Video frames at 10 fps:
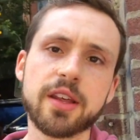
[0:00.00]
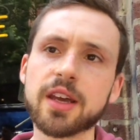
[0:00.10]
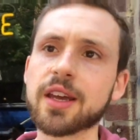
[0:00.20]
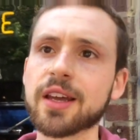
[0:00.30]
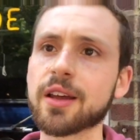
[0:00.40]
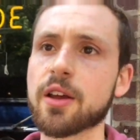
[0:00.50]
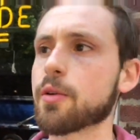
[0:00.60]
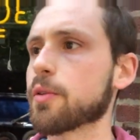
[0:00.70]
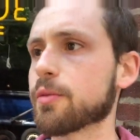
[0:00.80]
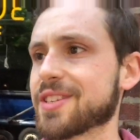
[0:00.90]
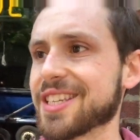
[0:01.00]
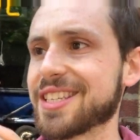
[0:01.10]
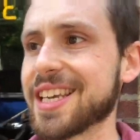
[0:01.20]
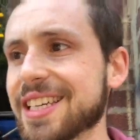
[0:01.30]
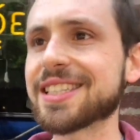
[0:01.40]
The
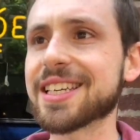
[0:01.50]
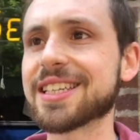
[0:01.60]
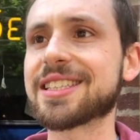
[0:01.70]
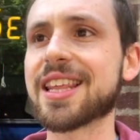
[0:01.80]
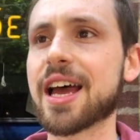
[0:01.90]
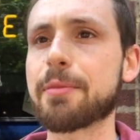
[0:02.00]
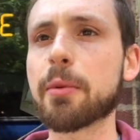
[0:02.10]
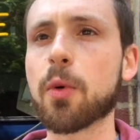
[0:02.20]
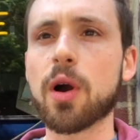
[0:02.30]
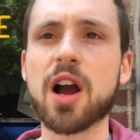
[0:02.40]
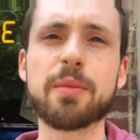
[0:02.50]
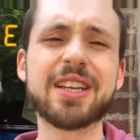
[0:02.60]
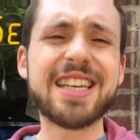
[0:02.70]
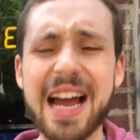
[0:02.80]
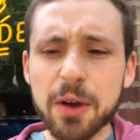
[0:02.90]
diseases that people were
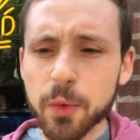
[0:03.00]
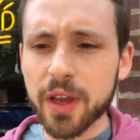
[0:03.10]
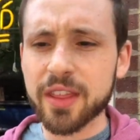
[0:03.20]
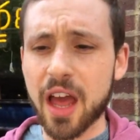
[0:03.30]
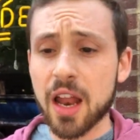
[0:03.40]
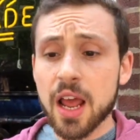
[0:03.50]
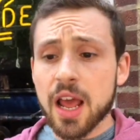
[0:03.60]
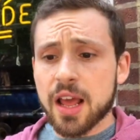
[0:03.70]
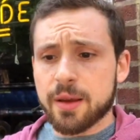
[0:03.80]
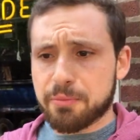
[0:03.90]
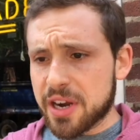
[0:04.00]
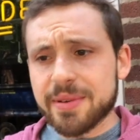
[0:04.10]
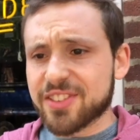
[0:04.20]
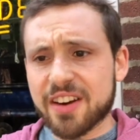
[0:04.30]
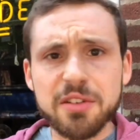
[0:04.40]
coming down with, that pretty
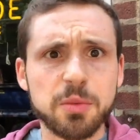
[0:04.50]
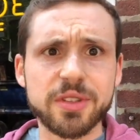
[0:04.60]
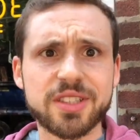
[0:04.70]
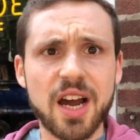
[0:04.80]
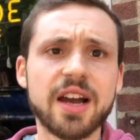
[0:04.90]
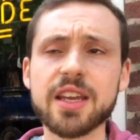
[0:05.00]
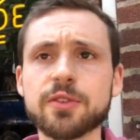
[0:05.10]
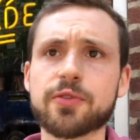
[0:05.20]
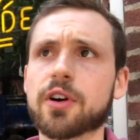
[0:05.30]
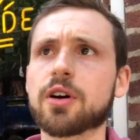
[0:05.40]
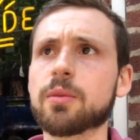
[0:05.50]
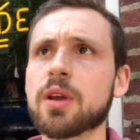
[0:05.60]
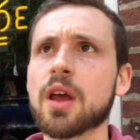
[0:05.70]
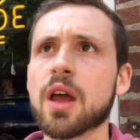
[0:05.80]
much everyone was dying from,